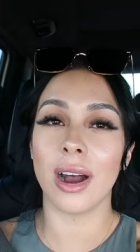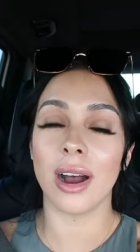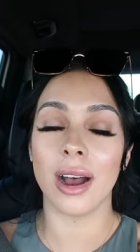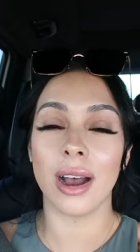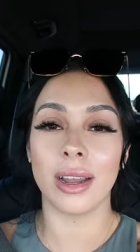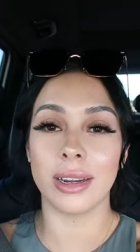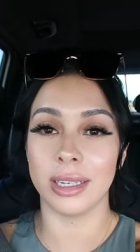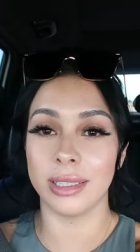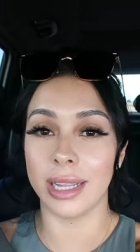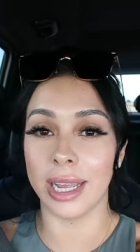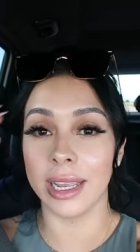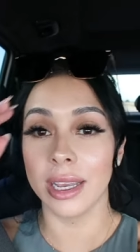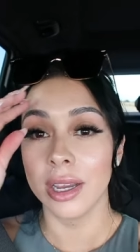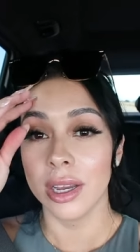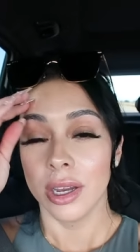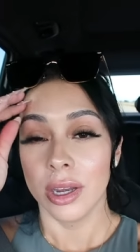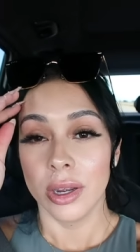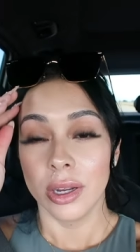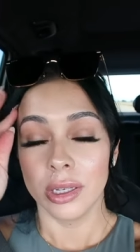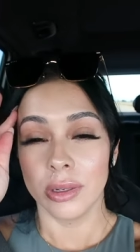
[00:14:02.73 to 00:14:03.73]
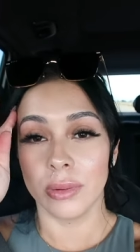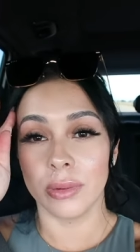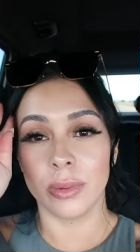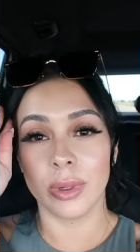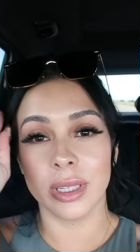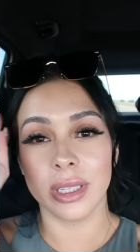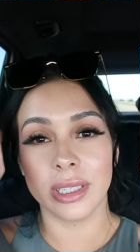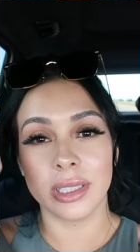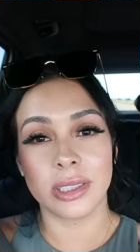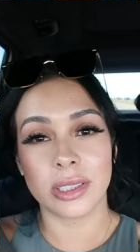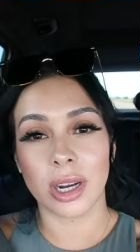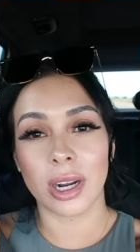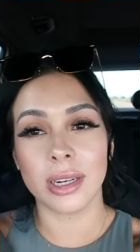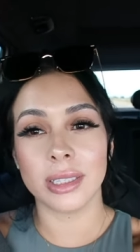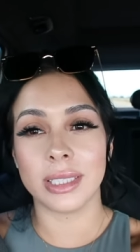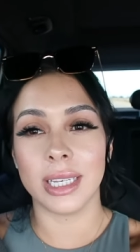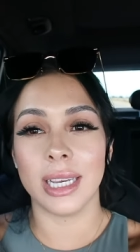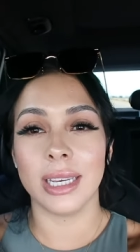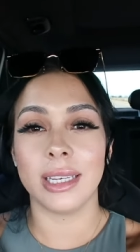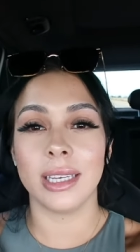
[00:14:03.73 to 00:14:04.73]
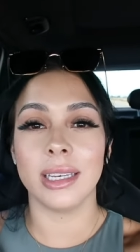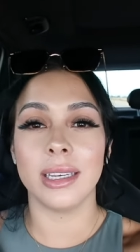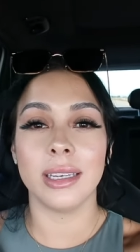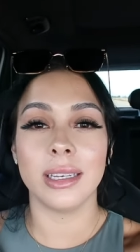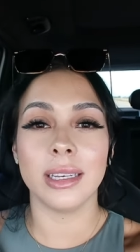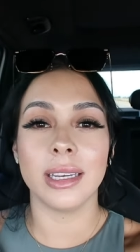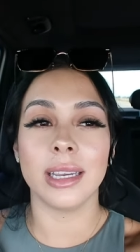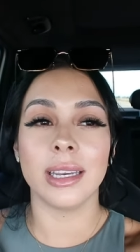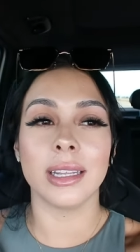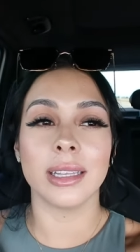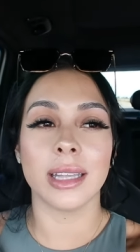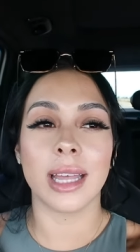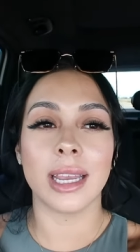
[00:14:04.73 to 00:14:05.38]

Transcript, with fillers: God and like really start taking it.